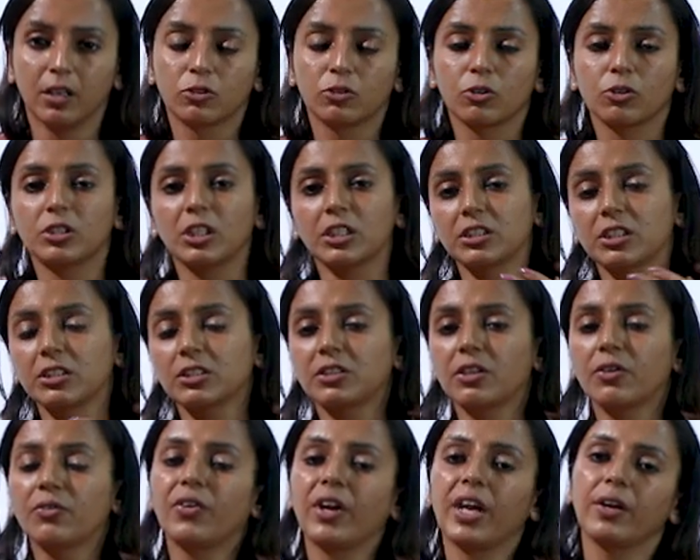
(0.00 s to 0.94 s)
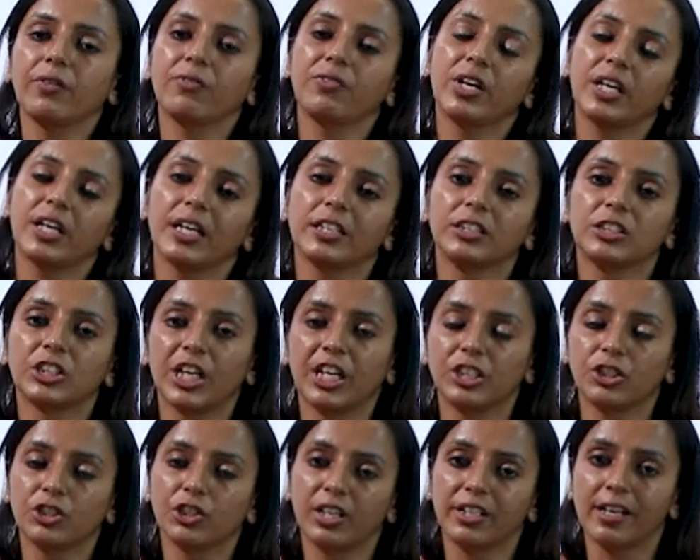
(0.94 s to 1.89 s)
So this is the way we can
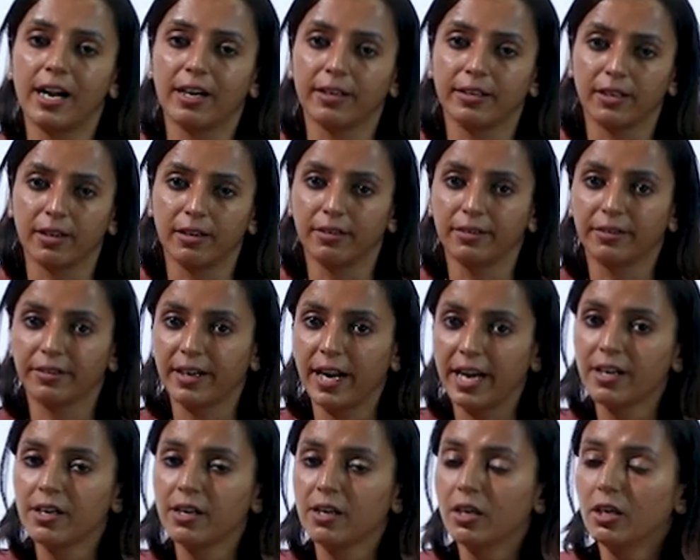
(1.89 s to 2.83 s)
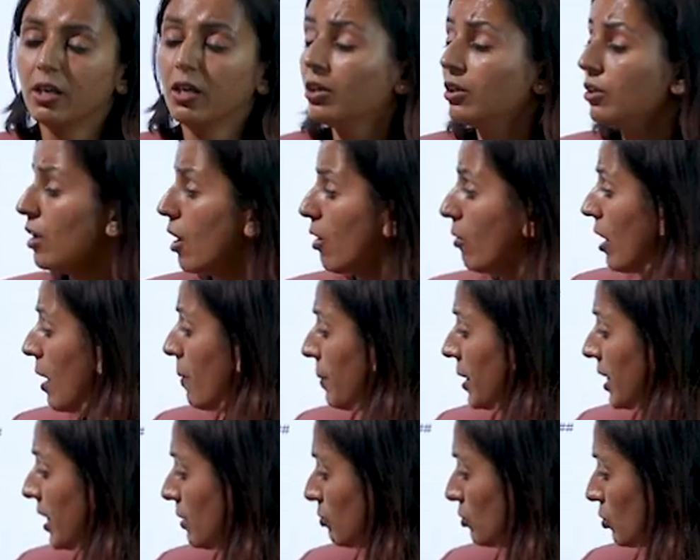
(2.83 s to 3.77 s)
change the data, right? Now
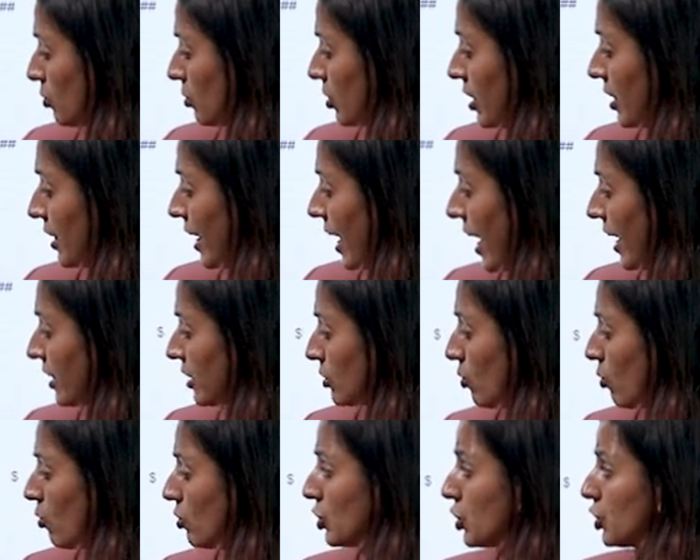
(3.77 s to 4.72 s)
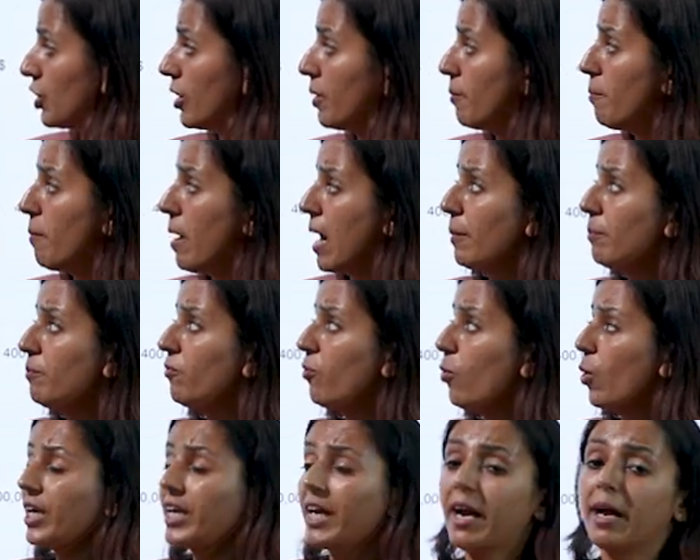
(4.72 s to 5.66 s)
coming up to the next question,
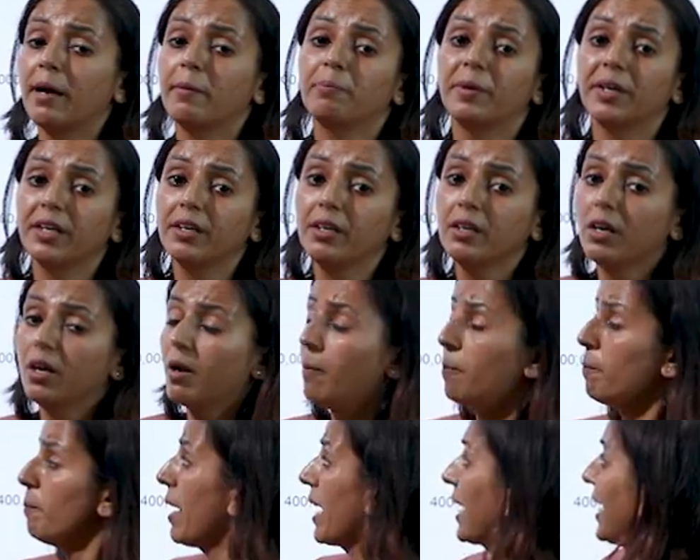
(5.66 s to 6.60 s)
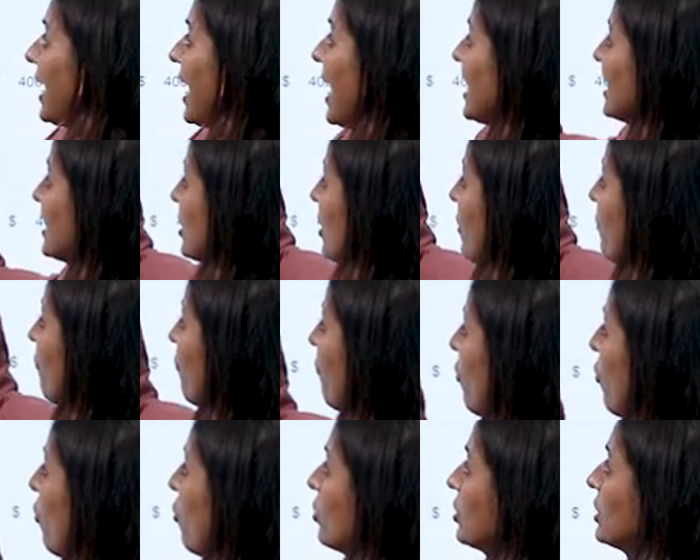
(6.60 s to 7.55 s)
what happened? My cash
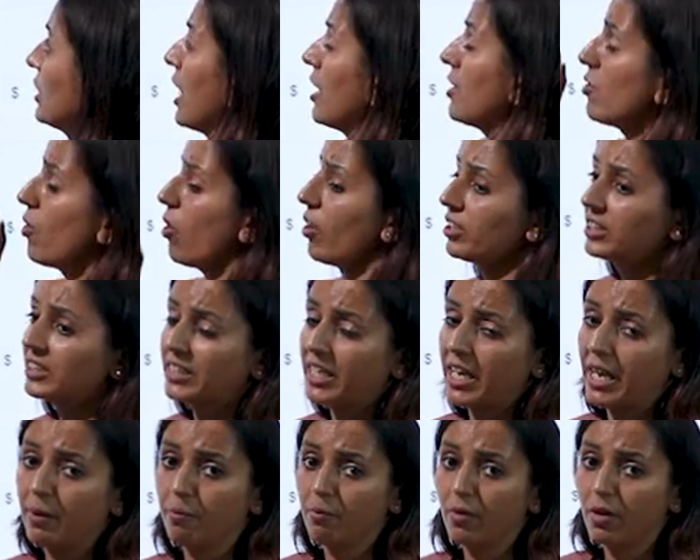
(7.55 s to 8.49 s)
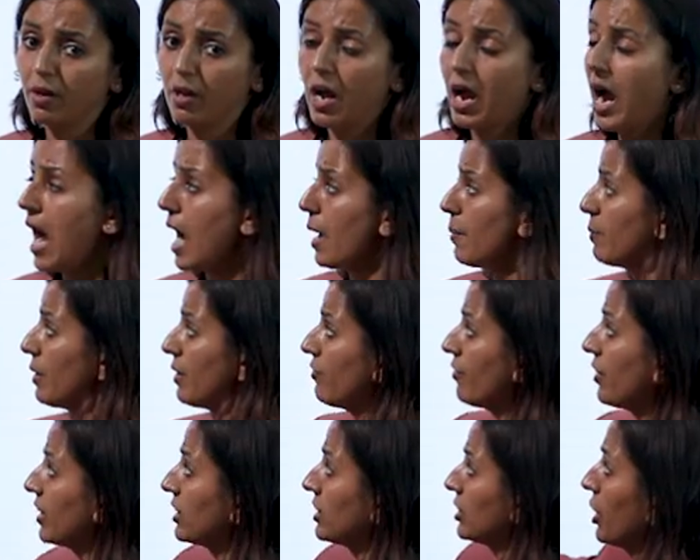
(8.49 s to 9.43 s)
inflows are not same. I am
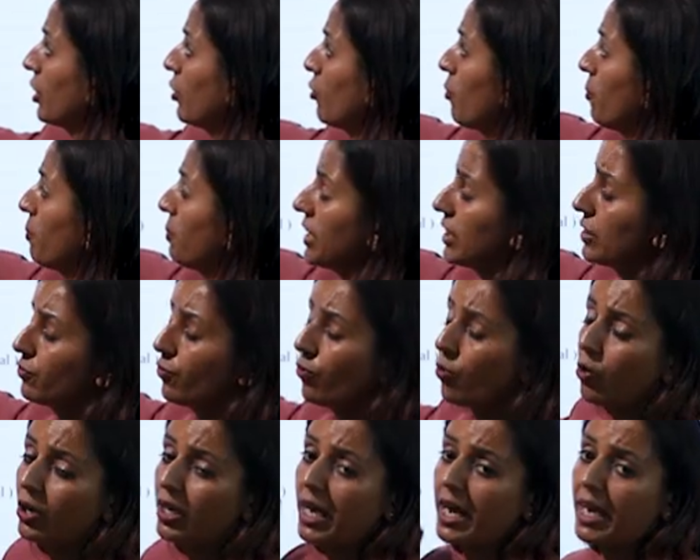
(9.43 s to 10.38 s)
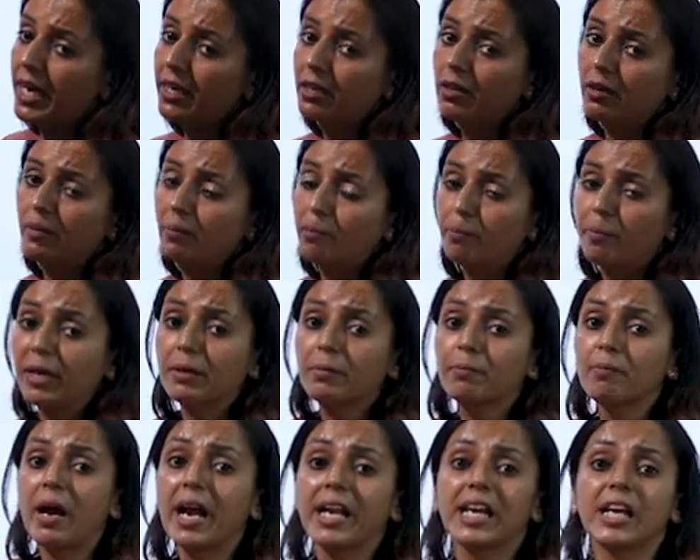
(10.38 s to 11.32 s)
investing rupees 4 lakh,
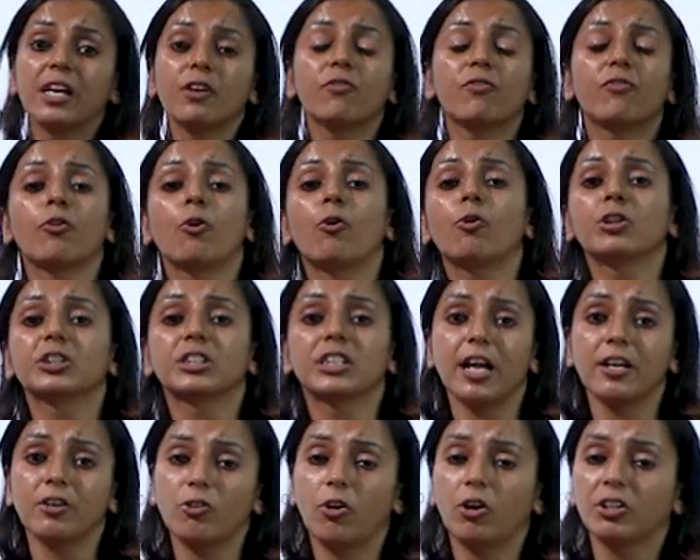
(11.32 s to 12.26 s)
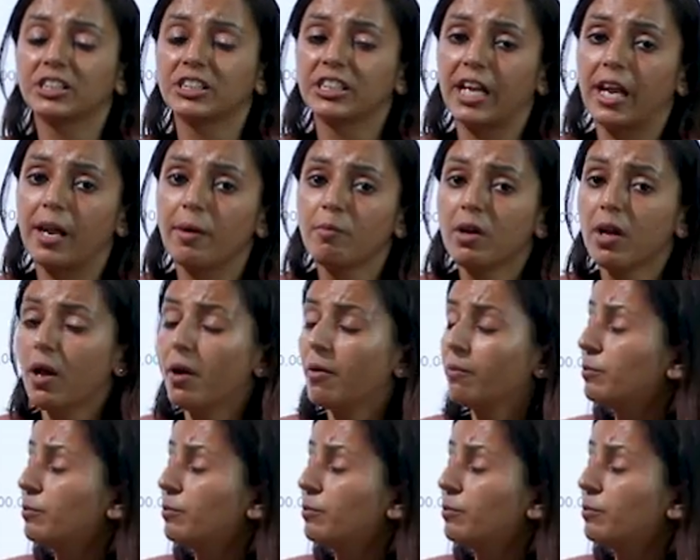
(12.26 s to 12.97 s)
but my inflows are not same.